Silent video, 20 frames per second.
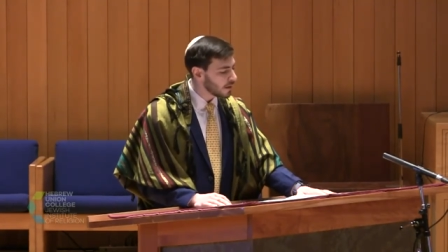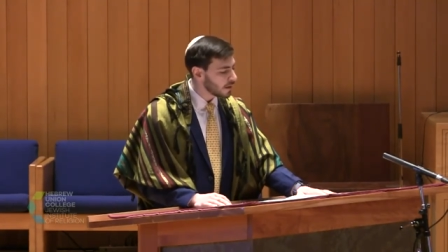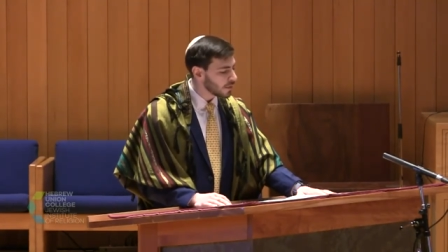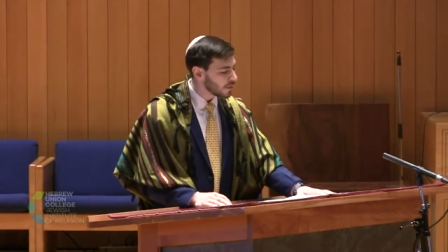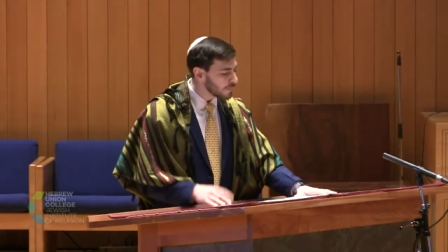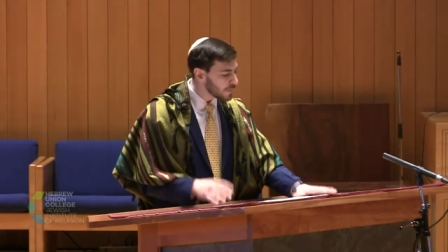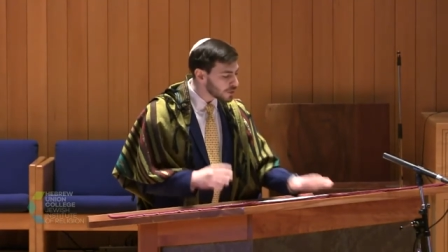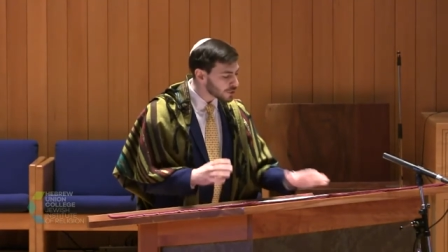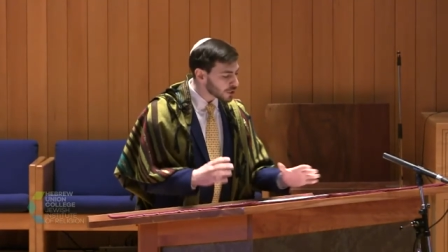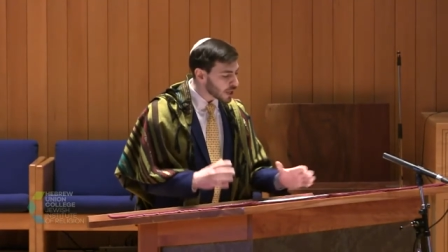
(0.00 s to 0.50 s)

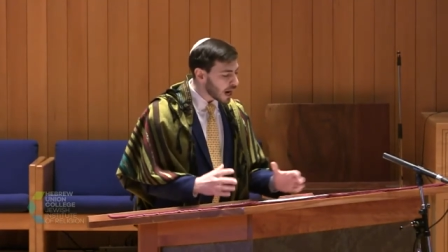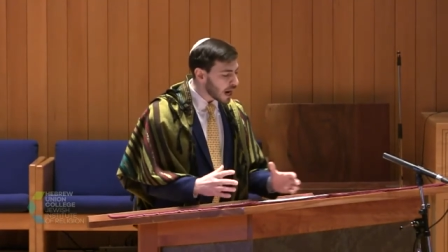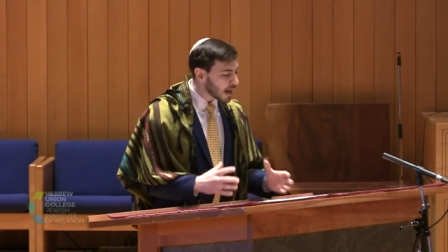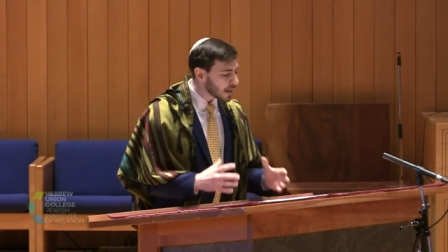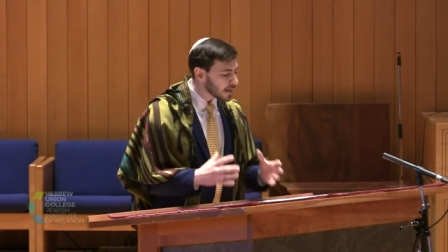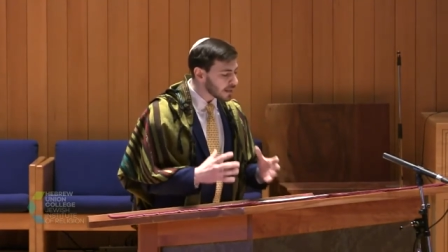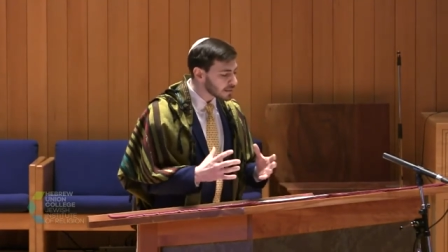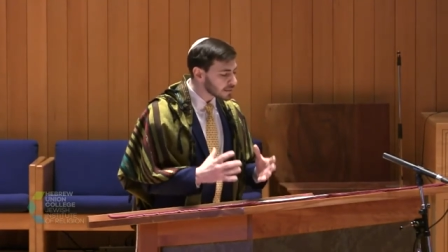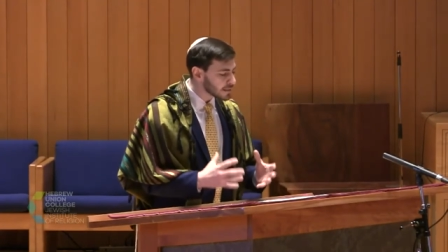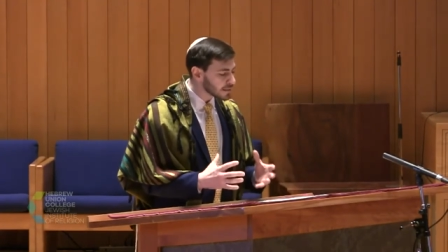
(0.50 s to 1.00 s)
The
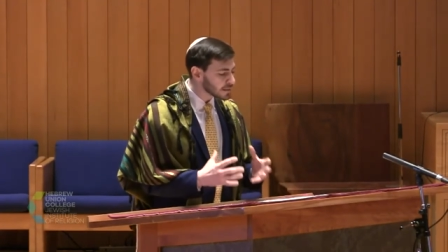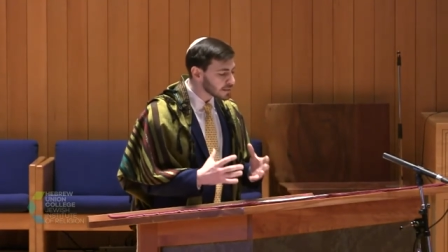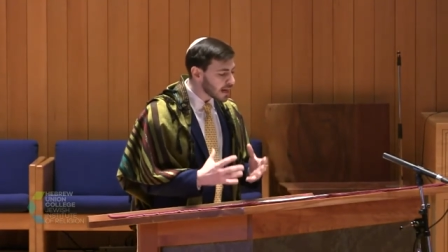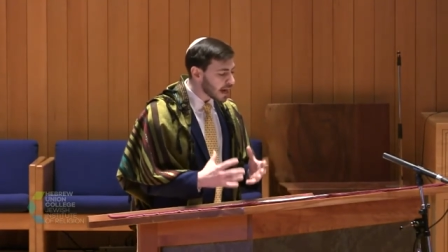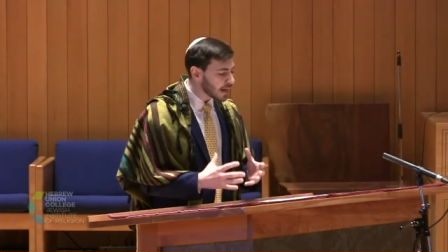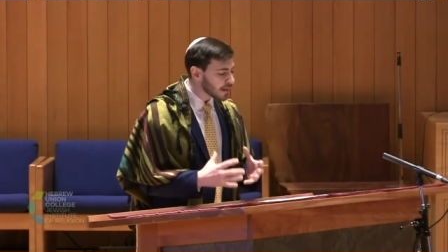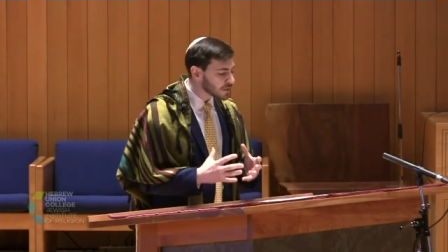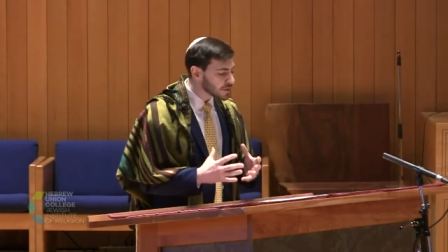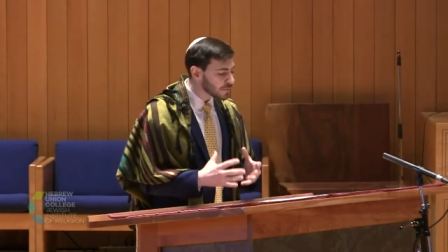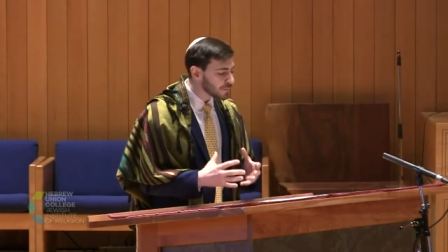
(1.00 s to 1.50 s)
Mishkan is
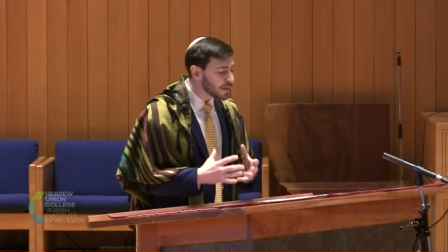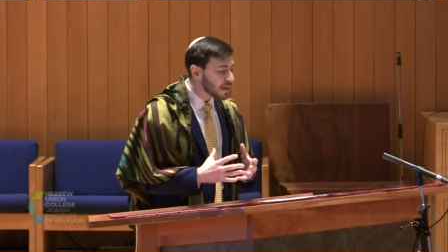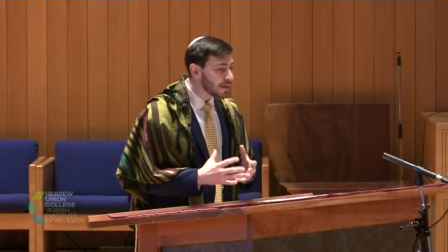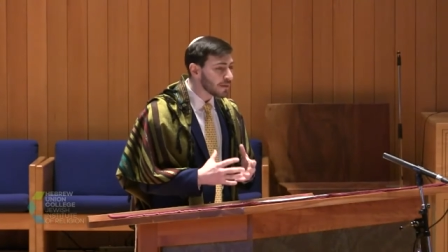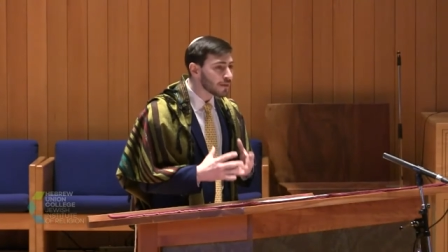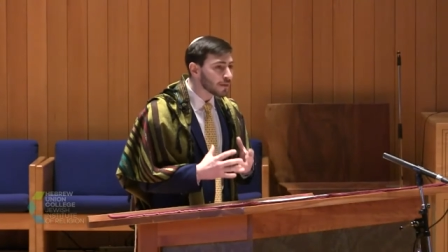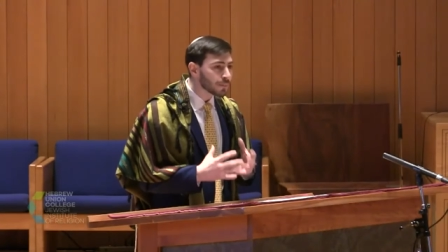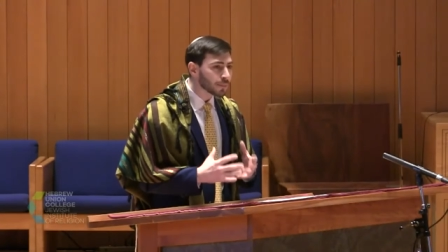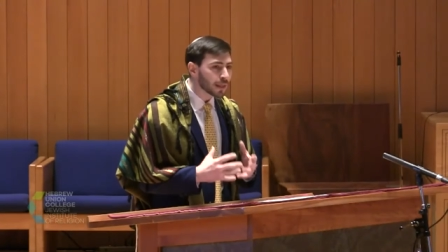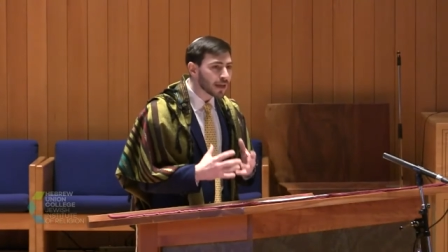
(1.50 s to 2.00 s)
designed to be
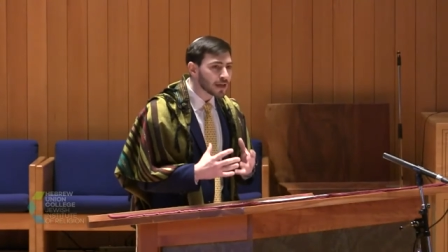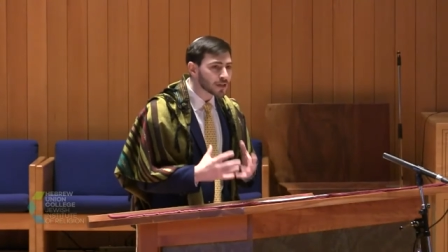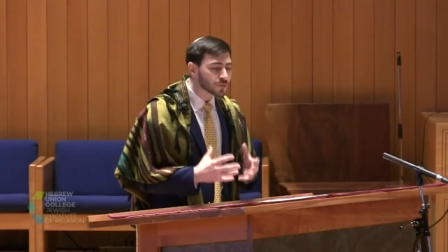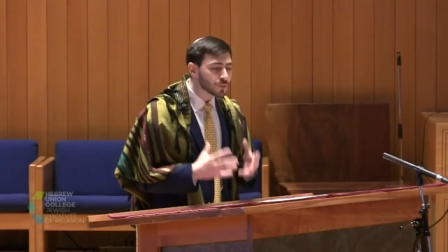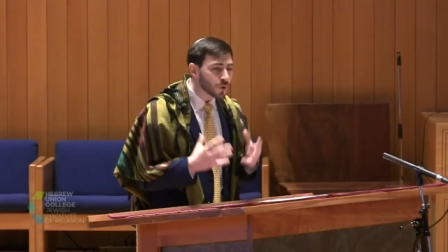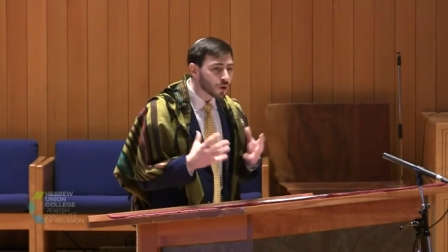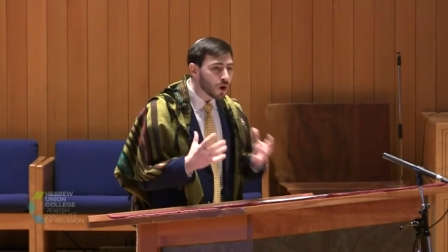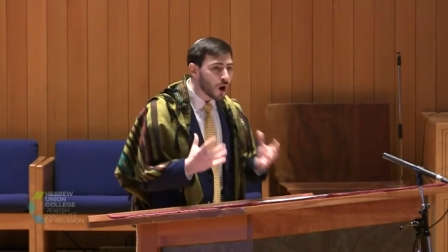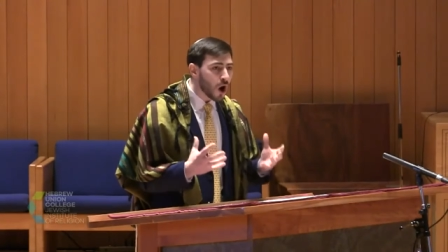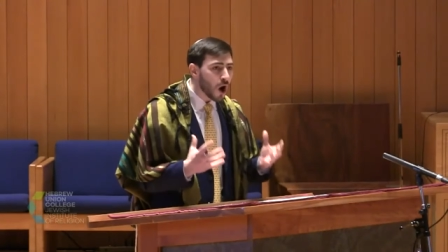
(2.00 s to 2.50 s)
the place
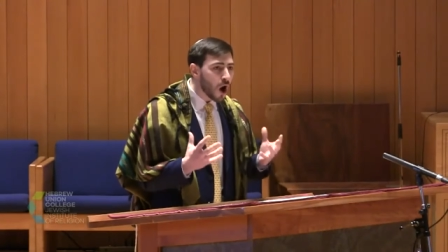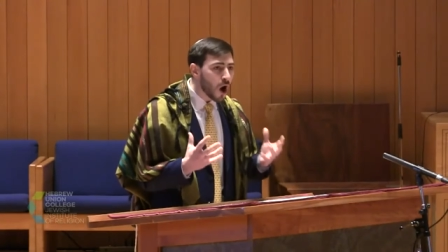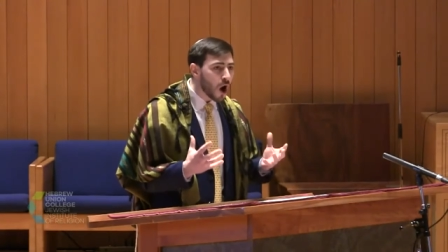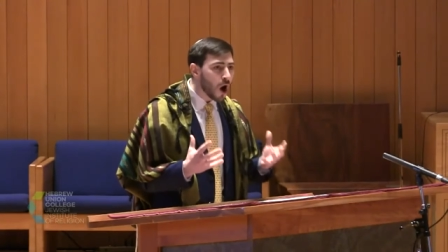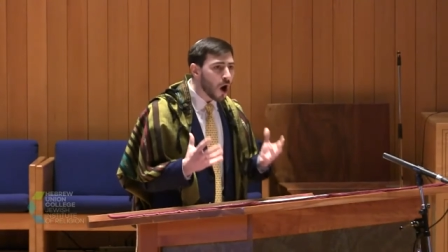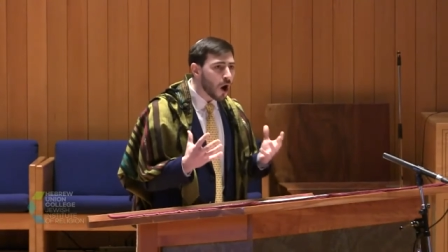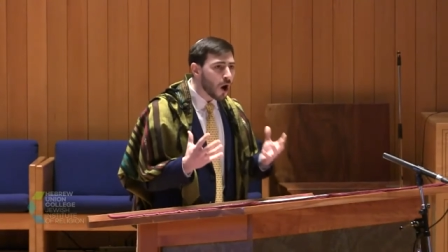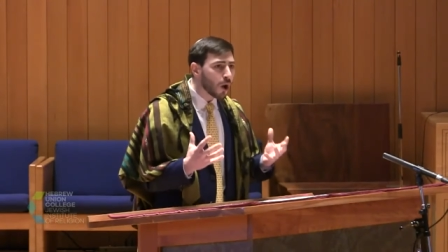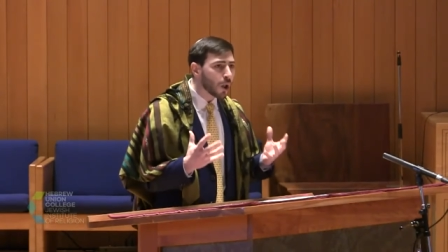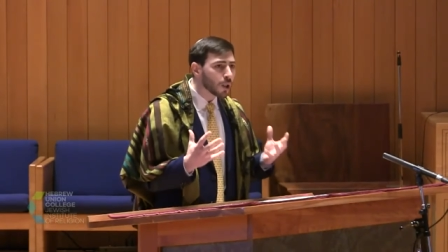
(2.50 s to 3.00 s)
where
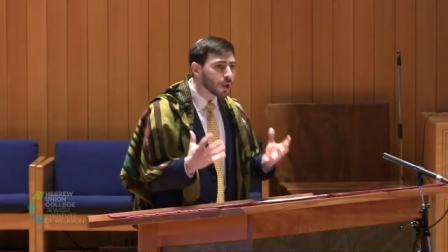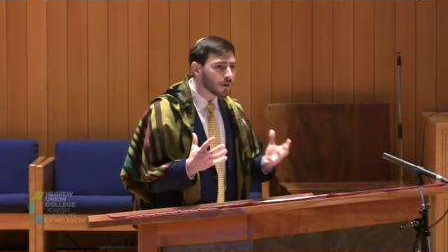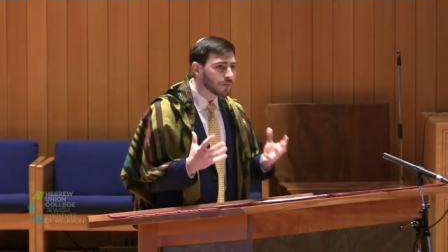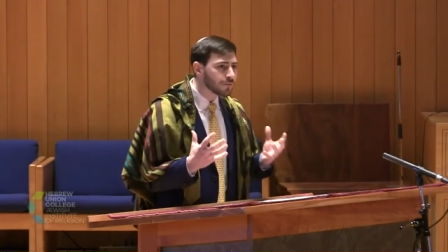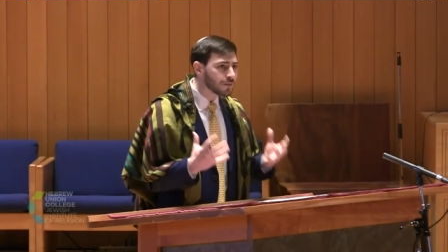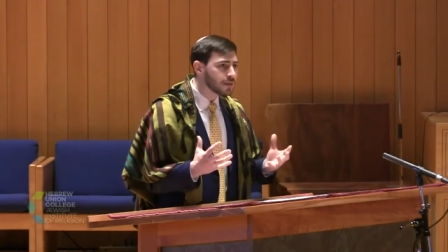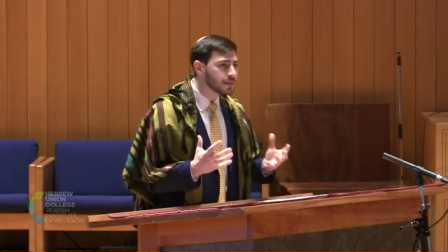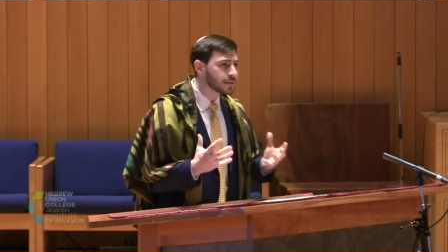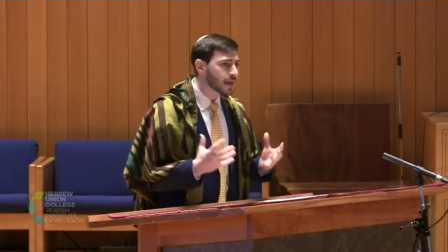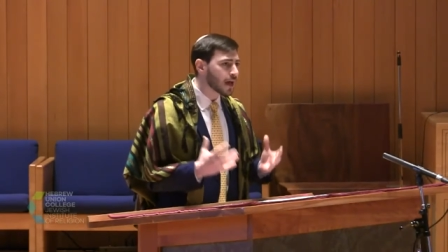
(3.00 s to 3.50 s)
all of
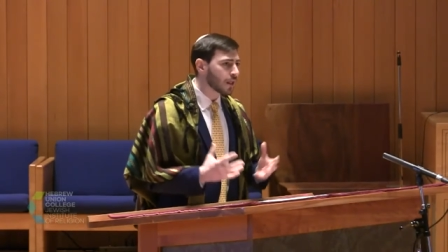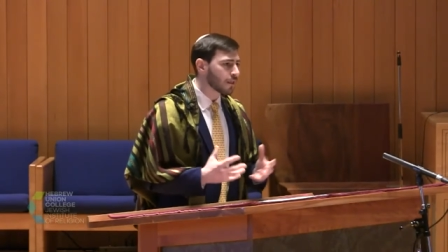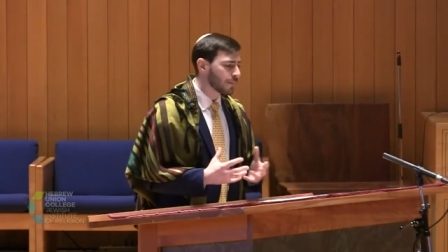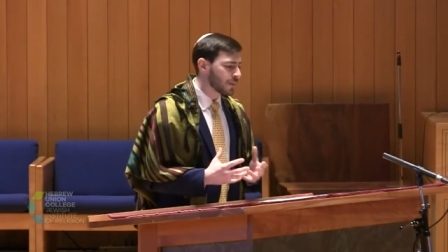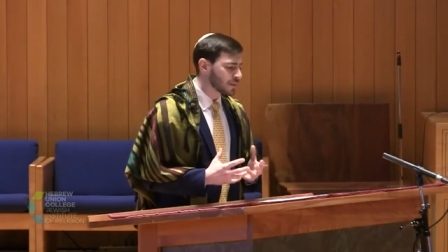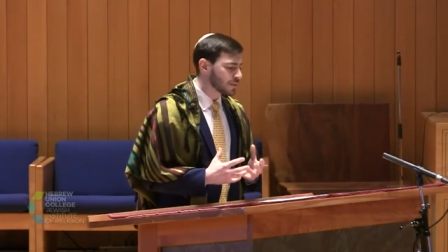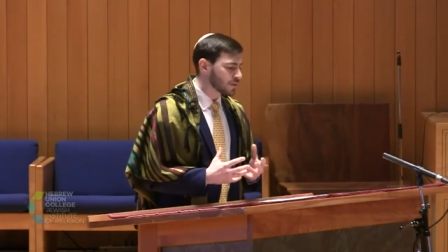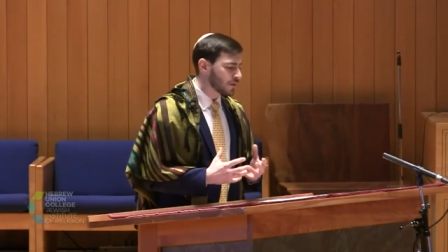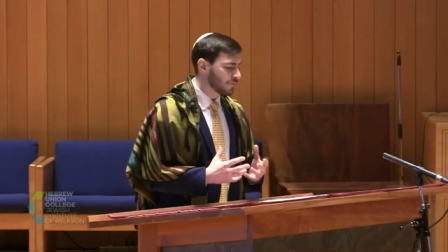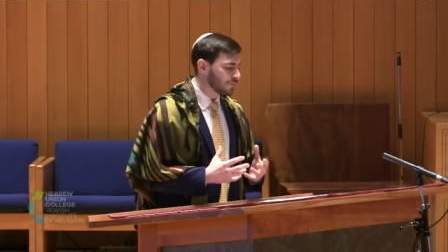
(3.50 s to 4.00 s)
these
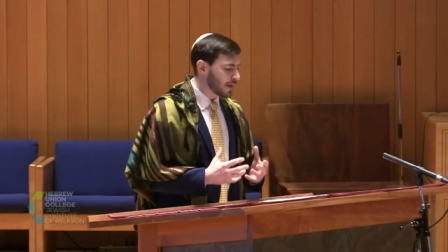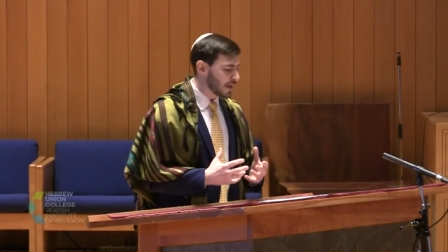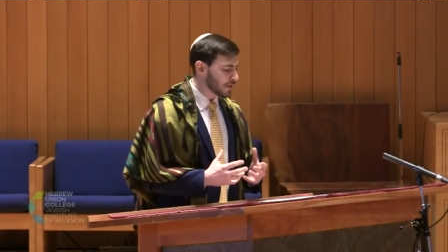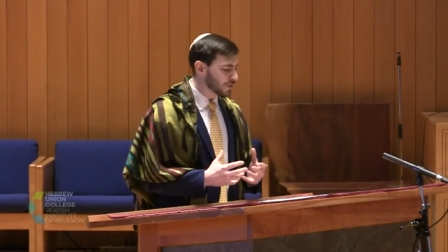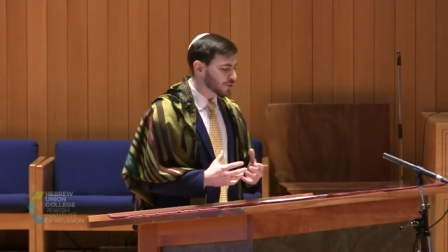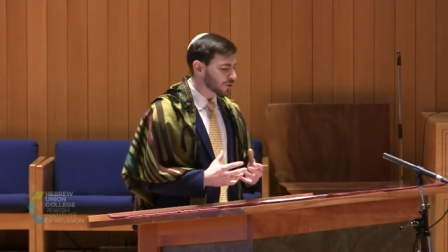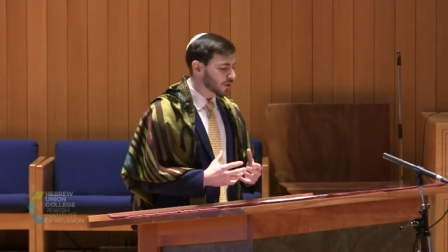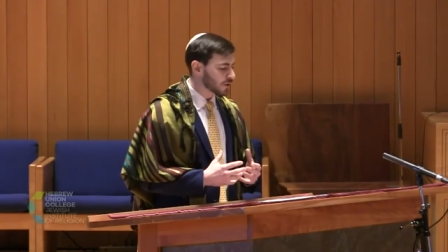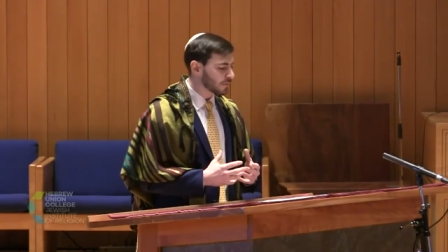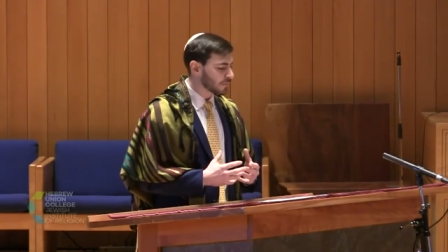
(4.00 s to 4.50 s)
elements of nature,